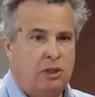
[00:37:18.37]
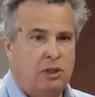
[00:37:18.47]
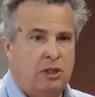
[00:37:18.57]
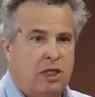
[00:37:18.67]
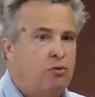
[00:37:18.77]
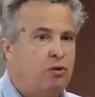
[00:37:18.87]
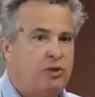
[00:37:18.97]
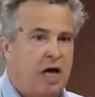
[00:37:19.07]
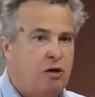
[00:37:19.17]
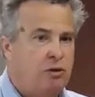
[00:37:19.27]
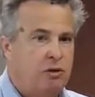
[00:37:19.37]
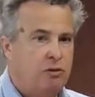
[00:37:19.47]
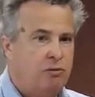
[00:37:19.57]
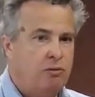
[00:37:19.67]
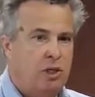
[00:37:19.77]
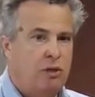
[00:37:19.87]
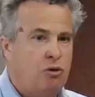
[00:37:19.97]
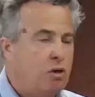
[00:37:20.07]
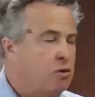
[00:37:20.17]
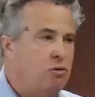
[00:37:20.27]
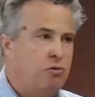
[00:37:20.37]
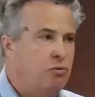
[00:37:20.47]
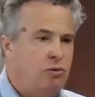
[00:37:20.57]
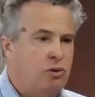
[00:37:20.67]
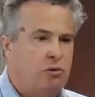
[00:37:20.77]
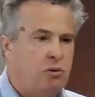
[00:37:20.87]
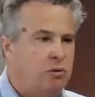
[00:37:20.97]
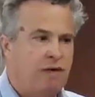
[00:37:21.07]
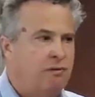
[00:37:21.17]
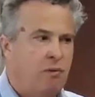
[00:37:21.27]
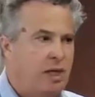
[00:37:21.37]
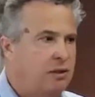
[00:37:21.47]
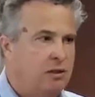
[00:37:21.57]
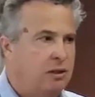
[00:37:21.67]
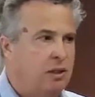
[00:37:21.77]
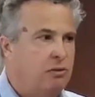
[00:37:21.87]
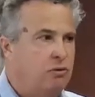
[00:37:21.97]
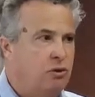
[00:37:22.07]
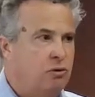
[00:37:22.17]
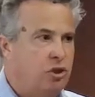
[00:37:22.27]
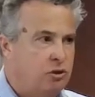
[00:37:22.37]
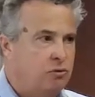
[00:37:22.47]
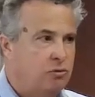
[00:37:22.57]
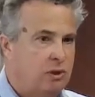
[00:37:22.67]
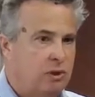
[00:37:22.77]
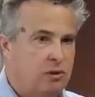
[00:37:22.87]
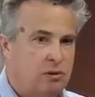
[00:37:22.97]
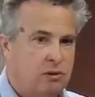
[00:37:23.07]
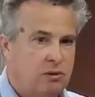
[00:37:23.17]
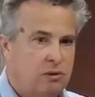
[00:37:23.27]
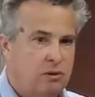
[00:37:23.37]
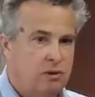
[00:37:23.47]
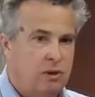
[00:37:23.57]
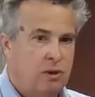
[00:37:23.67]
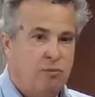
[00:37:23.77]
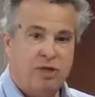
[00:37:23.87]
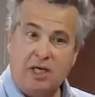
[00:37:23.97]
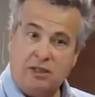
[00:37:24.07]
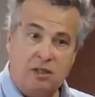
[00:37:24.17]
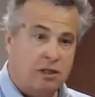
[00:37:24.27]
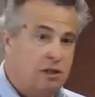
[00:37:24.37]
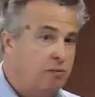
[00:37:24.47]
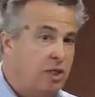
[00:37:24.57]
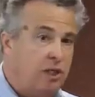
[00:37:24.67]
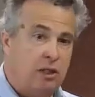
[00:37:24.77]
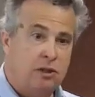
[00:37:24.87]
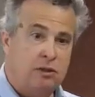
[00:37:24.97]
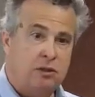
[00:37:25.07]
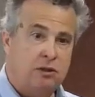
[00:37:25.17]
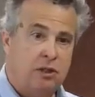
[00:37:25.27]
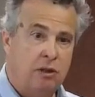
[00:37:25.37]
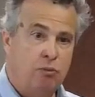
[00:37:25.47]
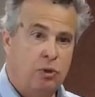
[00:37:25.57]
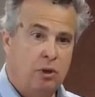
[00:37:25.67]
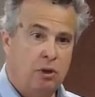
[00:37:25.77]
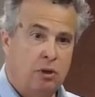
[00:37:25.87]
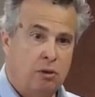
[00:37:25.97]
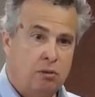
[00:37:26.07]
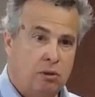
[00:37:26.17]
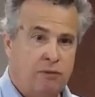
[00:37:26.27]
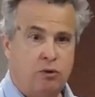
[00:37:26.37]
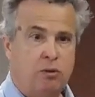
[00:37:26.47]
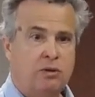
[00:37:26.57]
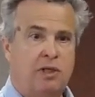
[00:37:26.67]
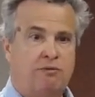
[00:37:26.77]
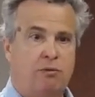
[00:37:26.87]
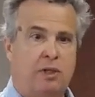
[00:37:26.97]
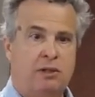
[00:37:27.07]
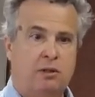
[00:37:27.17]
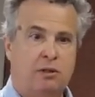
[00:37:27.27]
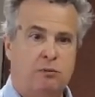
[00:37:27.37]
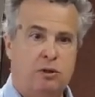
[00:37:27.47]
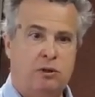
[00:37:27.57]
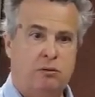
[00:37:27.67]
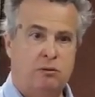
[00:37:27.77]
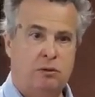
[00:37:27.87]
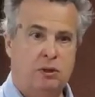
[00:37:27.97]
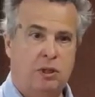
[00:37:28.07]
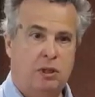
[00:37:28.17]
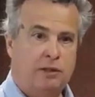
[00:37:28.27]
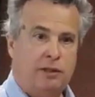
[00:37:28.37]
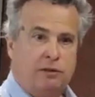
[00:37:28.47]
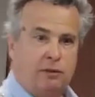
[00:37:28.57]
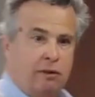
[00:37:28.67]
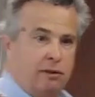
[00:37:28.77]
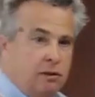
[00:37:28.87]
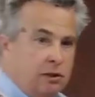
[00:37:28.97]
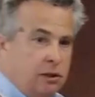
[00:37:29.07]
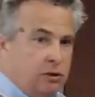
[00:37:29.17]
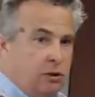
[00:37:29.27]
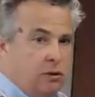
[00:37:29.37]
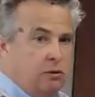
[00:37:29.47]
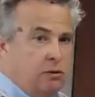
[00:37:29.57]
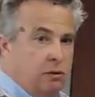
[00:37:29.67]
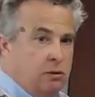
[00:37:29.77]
He will tell you that, no, you don't have a right to kill your children. But that's not going to make any sense to him. Well, of course I have a right to kill my children. It says so right there in the Constitution.